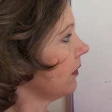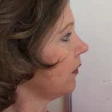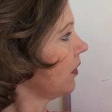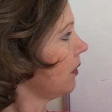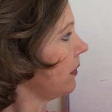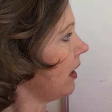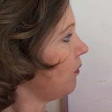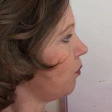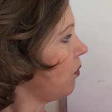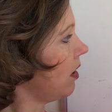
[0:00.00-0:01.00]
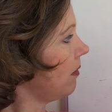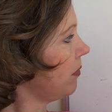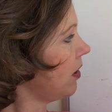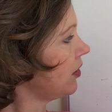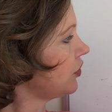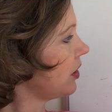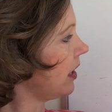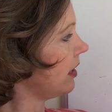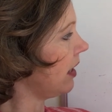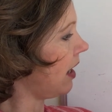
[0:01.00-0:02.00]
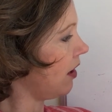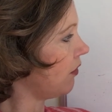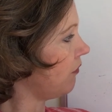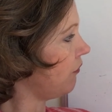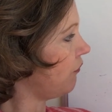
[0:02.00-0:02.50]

Okay, we have 1 part shaded out of